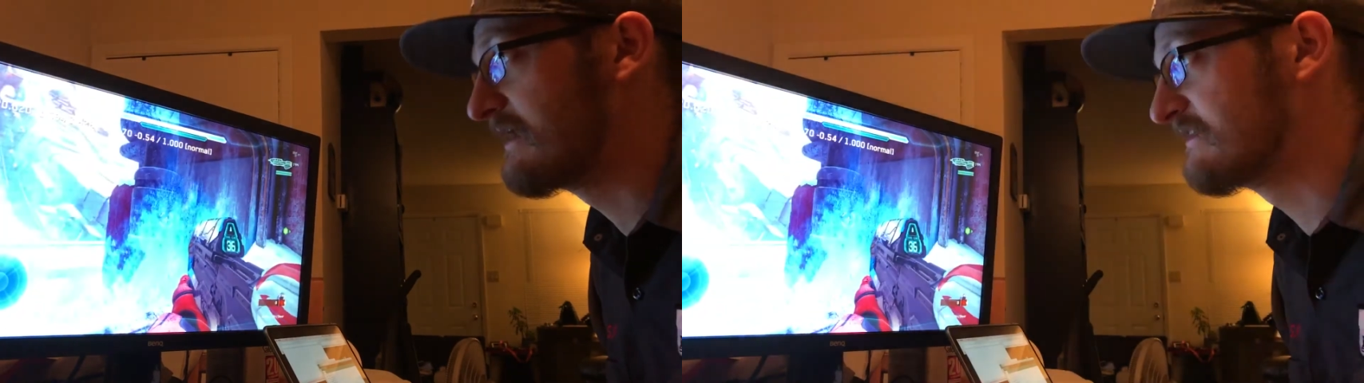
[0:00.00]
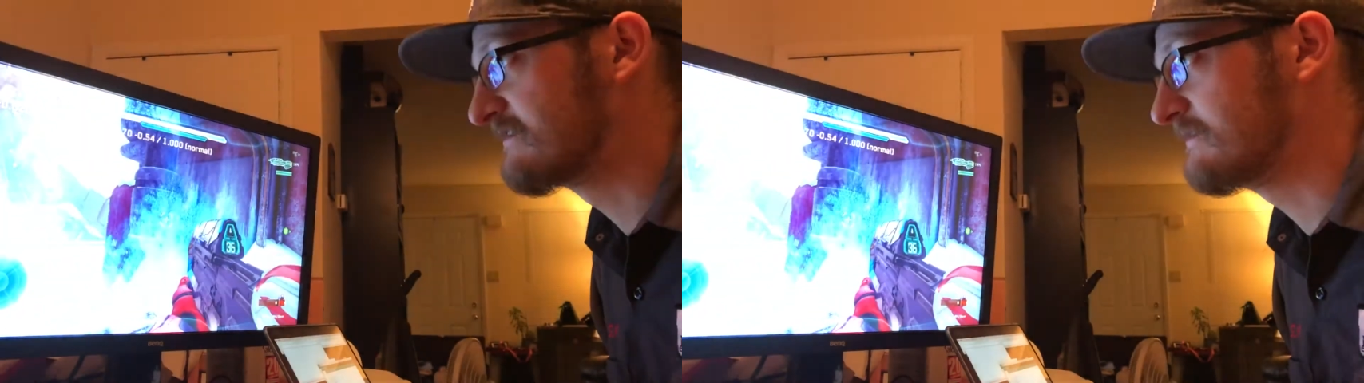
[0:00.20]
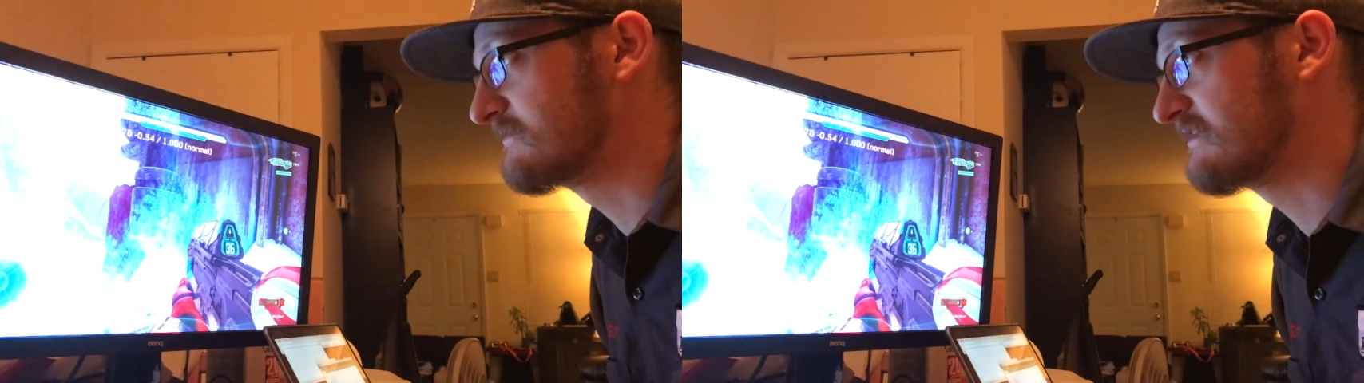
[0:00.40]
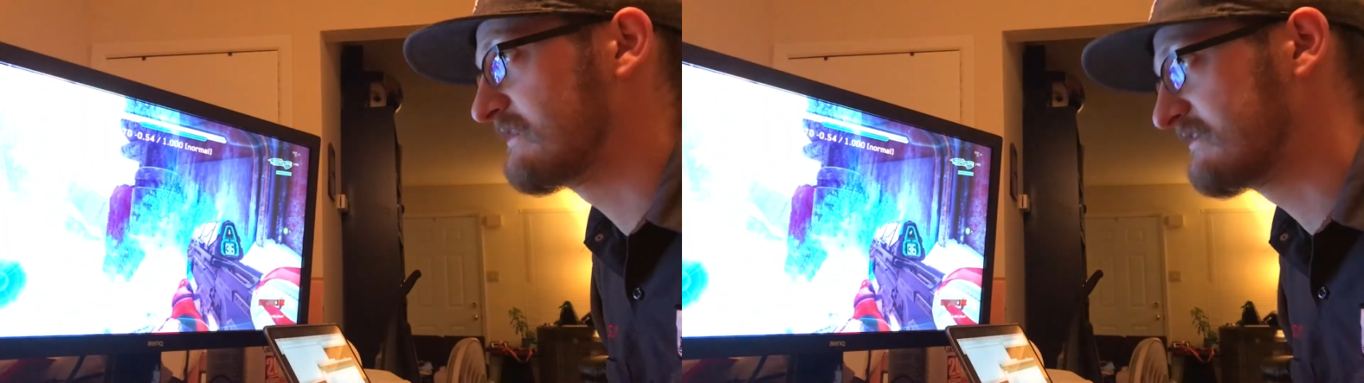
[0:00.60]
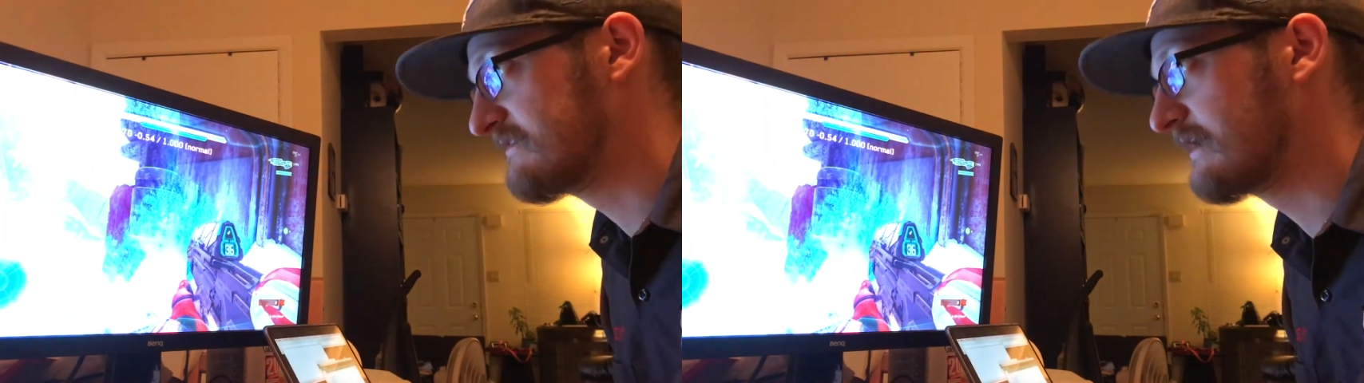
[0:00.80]
and it seems
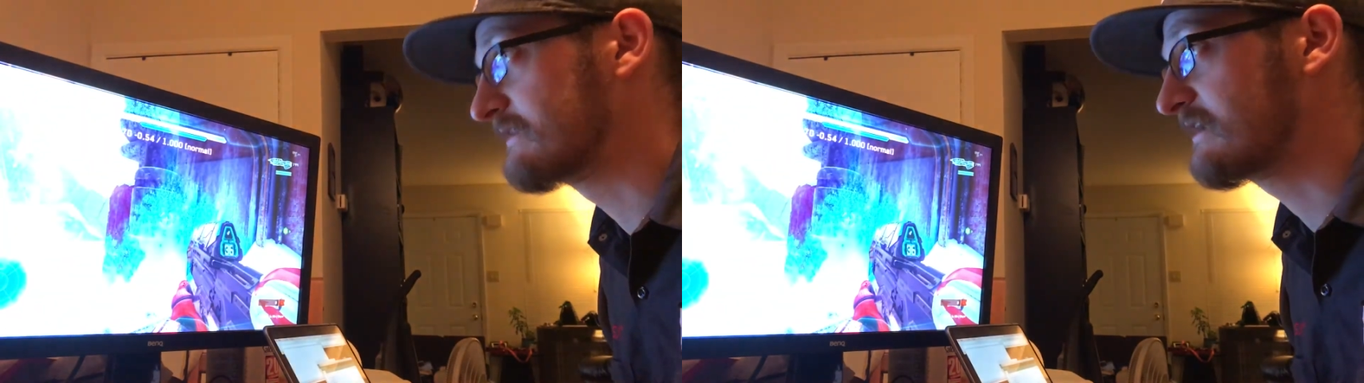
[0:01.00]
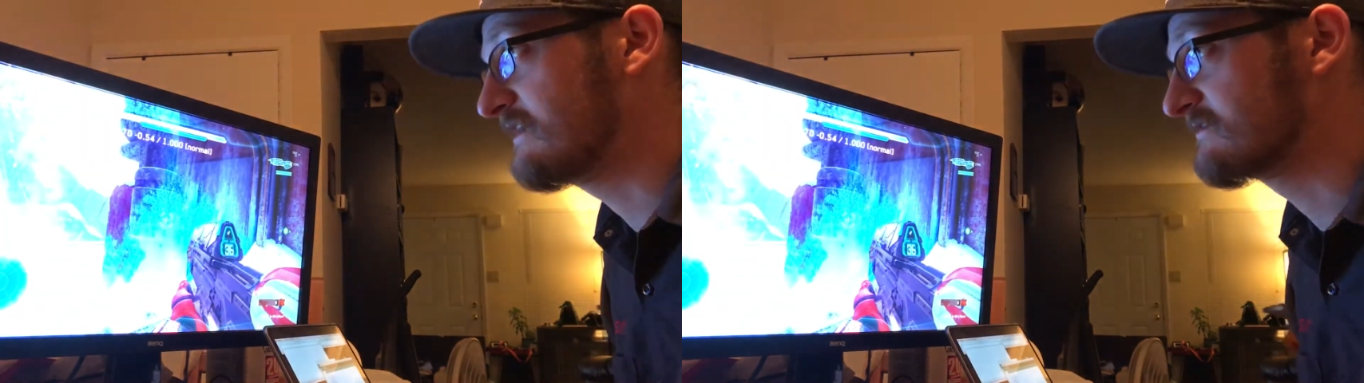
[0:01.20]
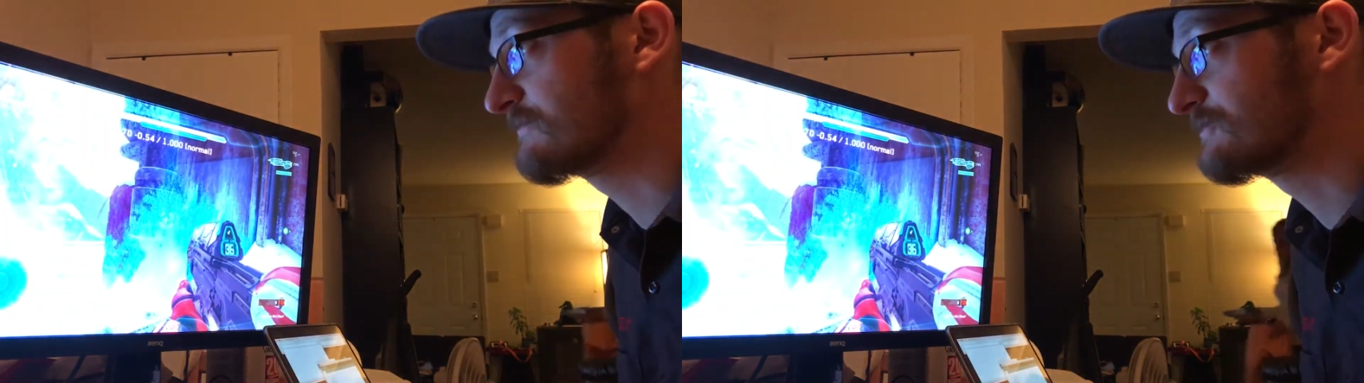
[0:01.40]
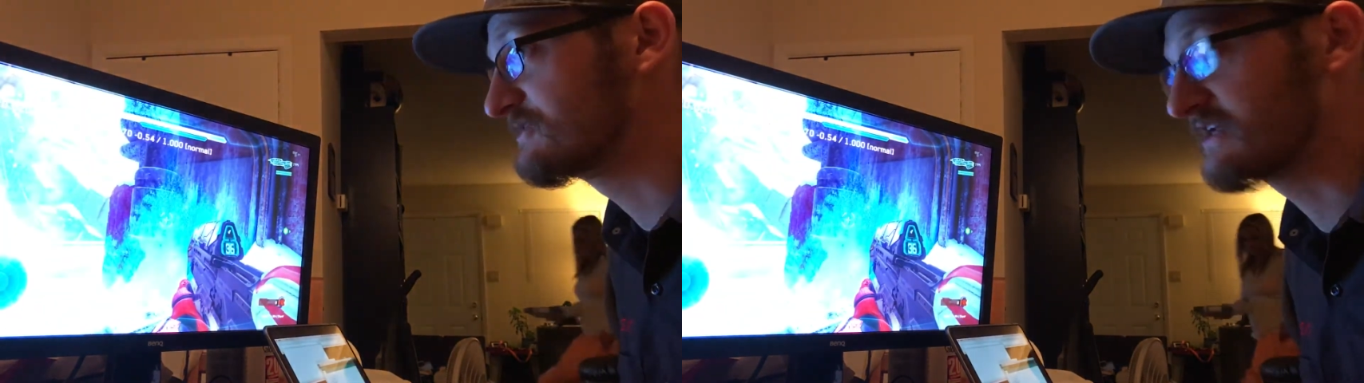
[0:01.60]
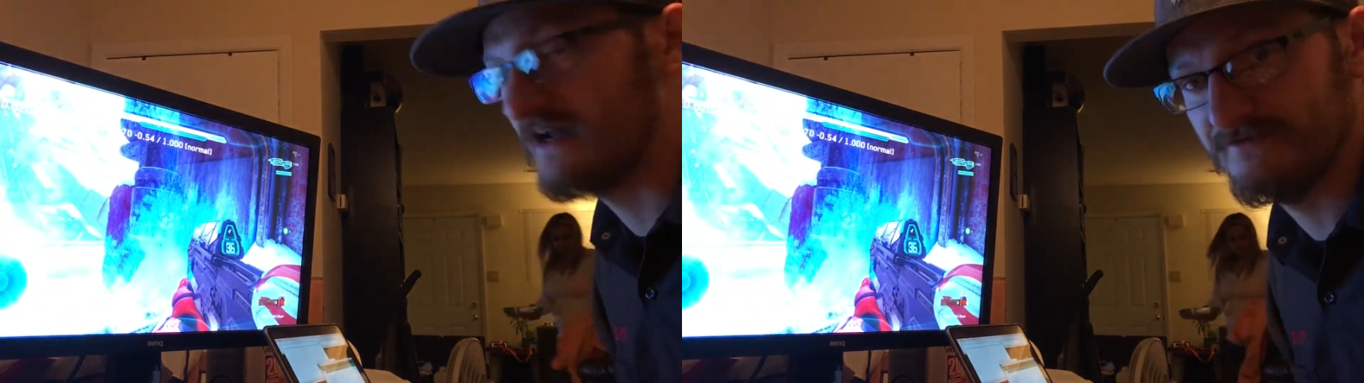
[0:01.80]
that that's not the case, and we're
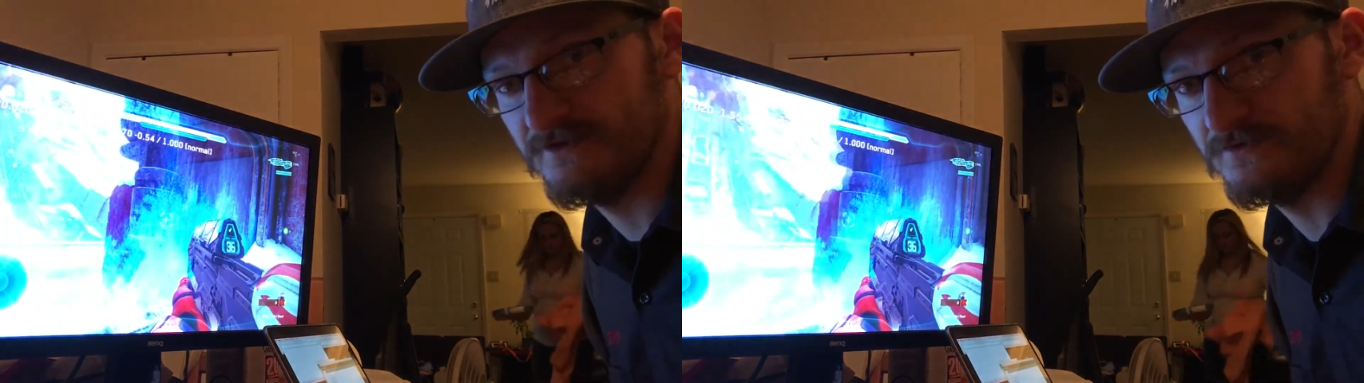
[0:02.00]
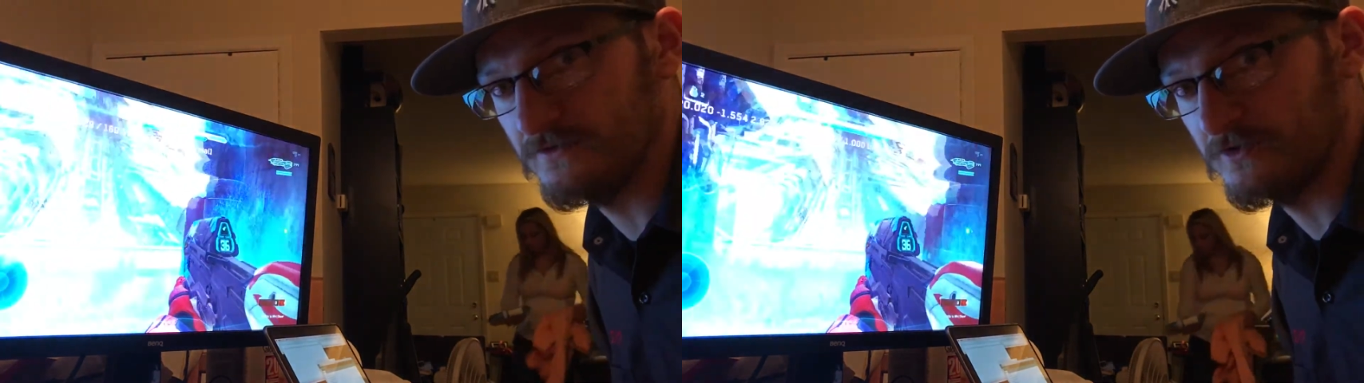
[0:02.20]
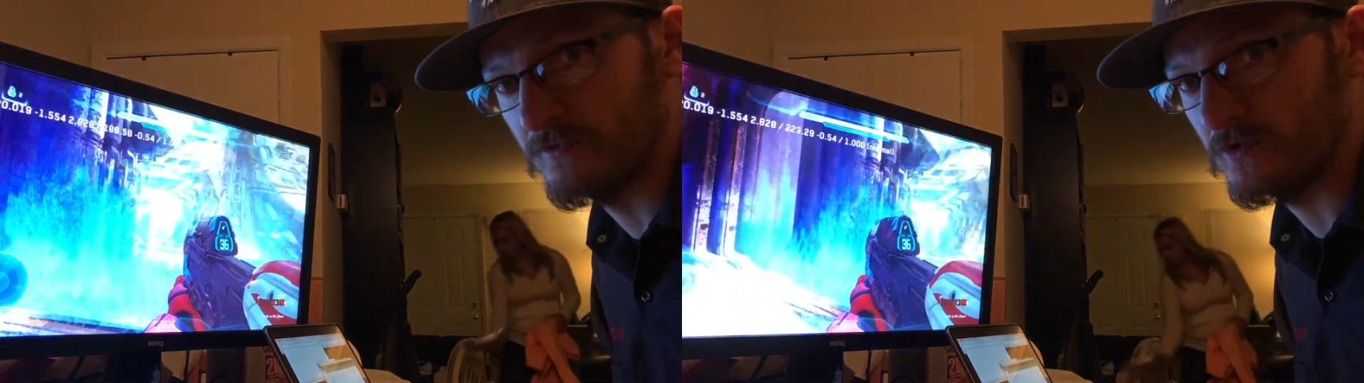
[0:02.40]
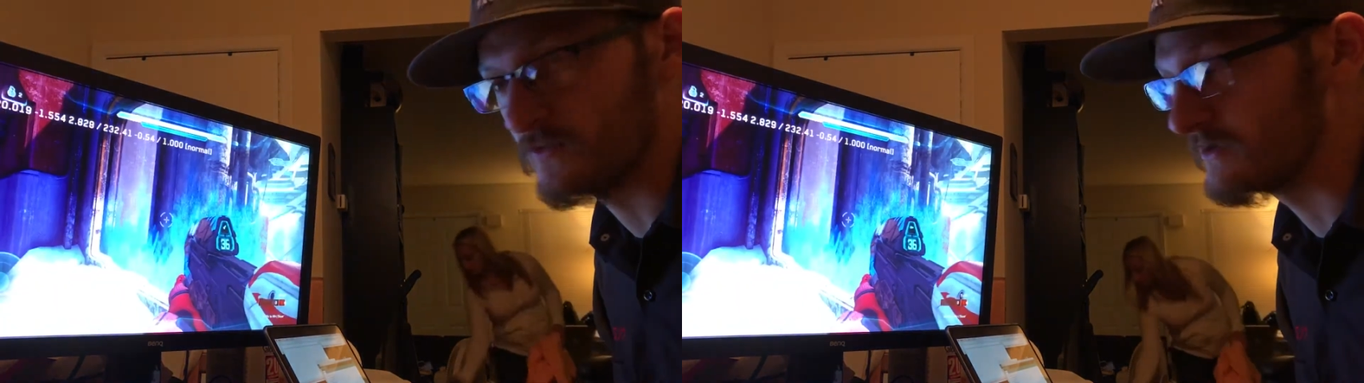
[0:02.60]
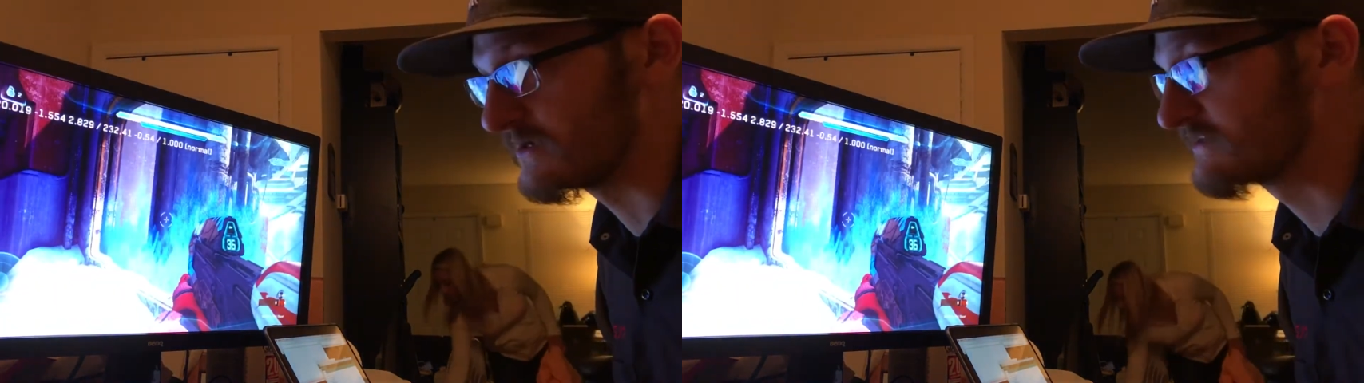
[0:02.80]
just going to have to do a little more
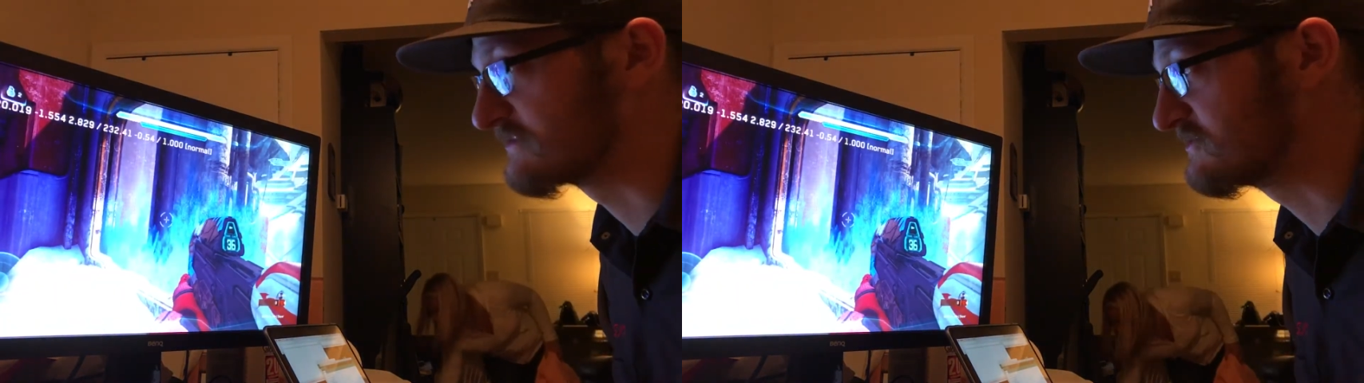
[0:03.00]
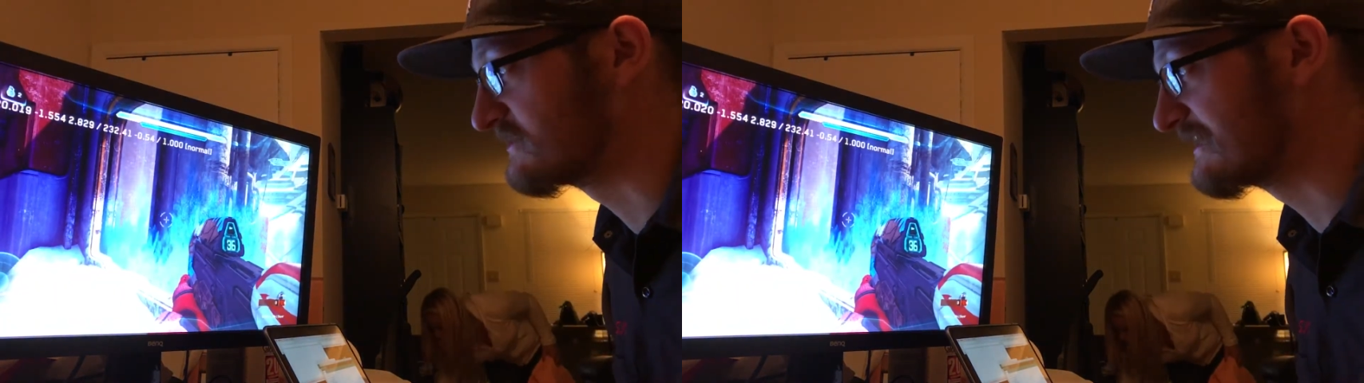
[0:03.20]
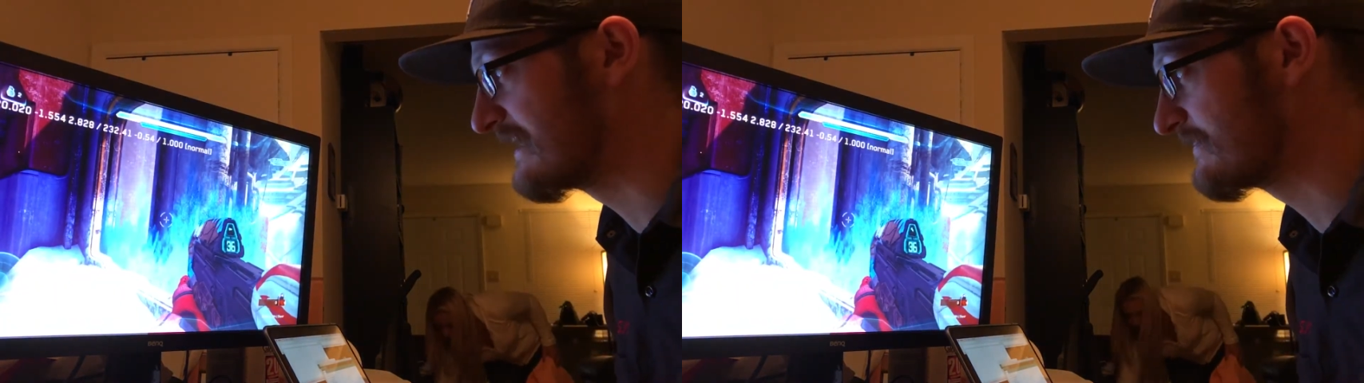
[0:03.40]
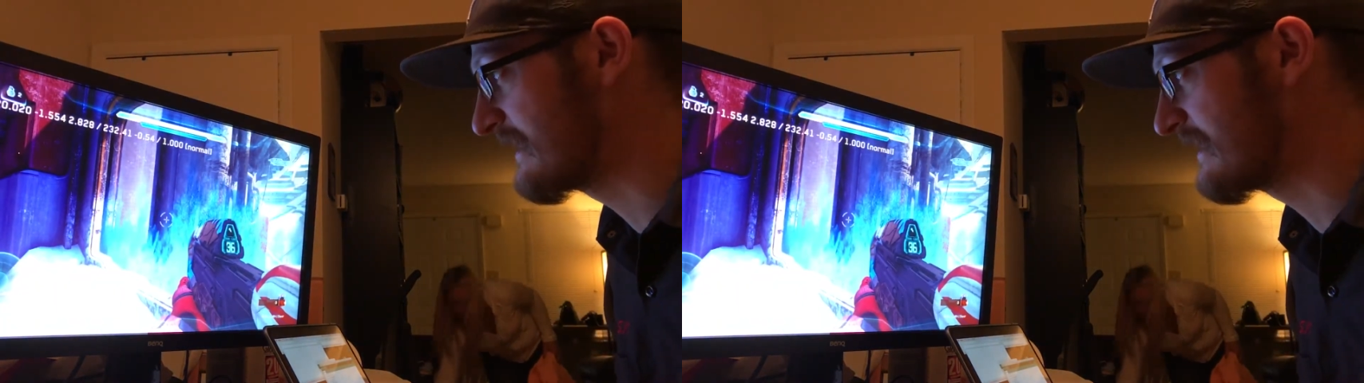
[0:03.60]
work to get